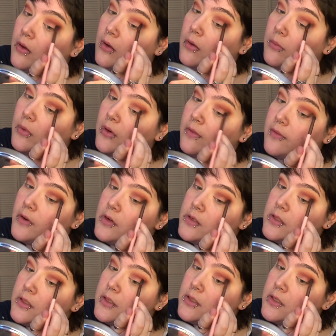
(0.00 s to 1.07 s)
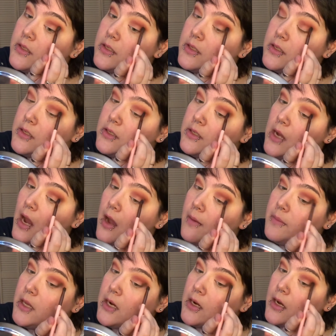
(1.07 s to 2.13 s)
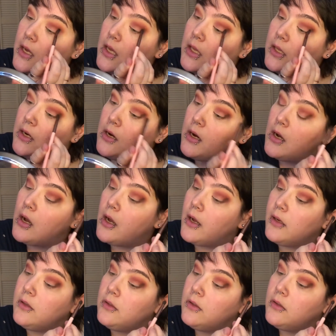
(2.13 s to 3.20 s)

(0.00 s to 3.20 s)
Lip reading: I'm going to first stab that color on.